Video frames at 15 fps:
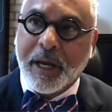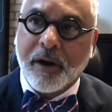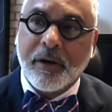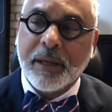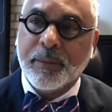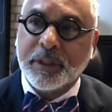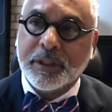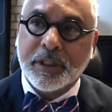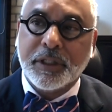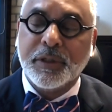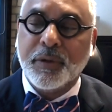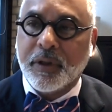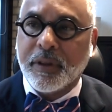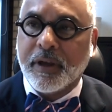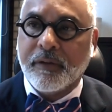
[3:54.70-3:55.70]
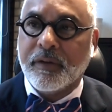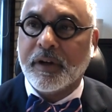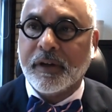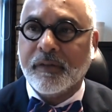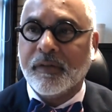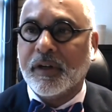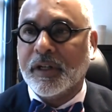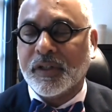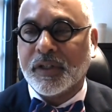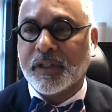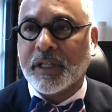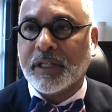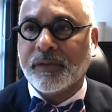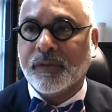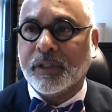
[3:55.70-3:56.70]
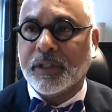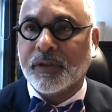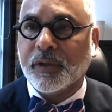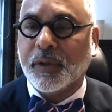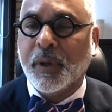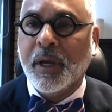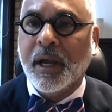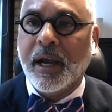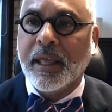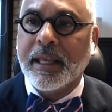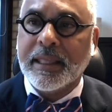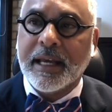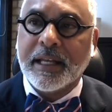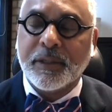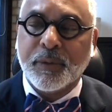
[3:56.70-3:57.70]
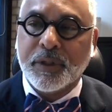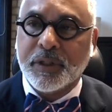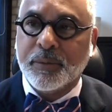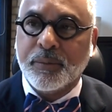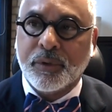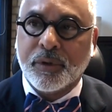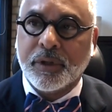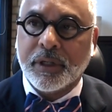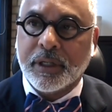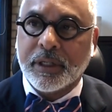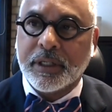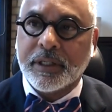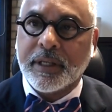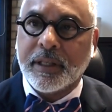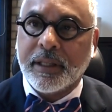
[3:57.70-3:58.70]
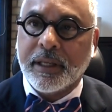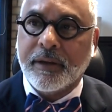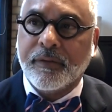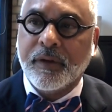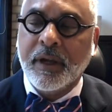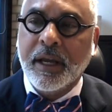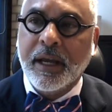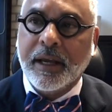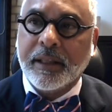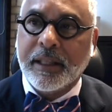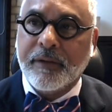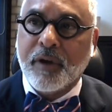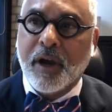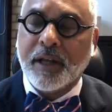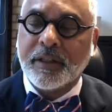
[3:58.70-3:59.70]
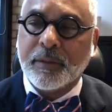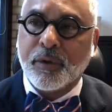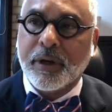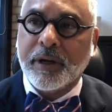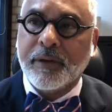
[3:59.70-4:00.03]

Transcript: are able to do all that very, very successfully. So I think that's what's important, is that they've got some